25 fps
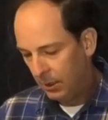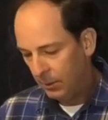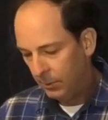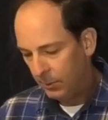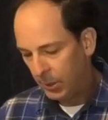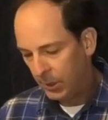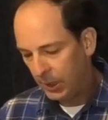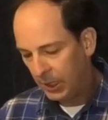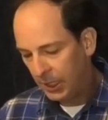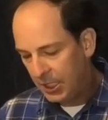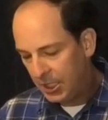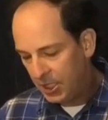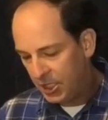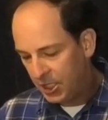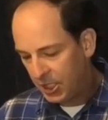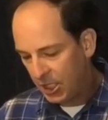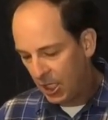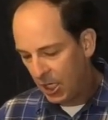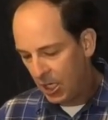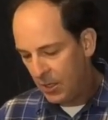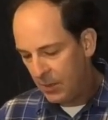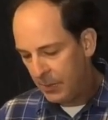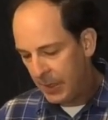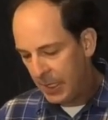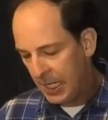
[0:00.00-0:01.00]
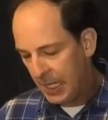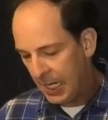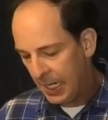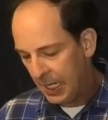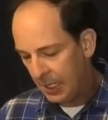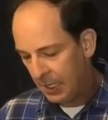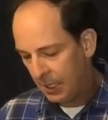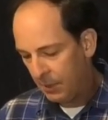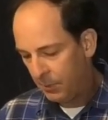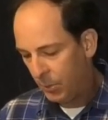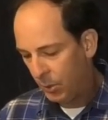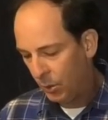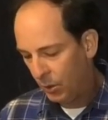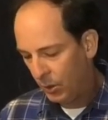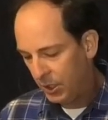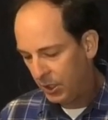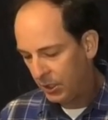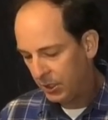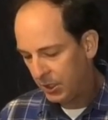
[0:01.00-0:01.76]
Please show me how to put your